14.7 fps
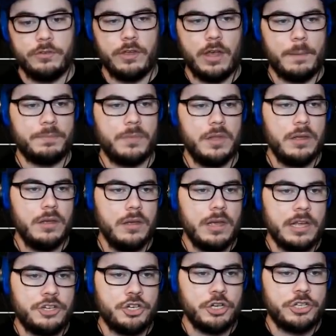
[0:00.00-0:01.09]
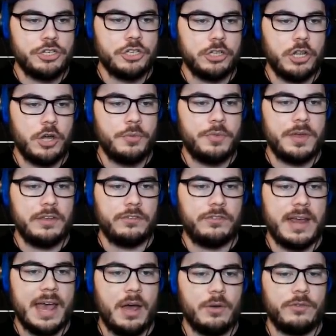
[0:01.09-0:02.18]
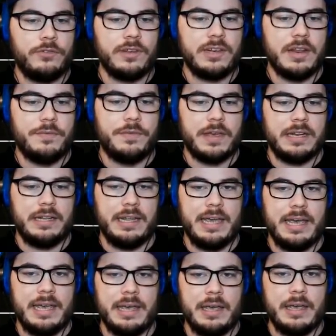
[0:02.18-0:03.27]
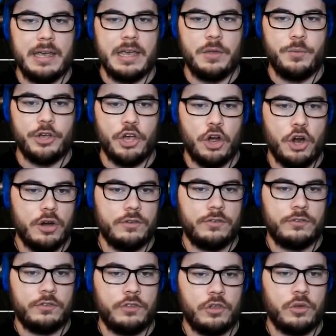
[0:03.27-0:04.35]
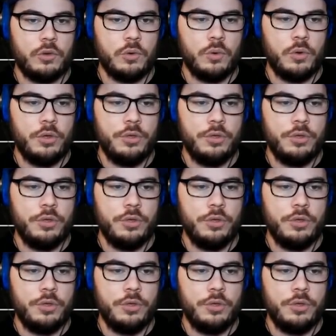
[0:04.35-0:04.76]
Yum. It should slow things down significantly in regards to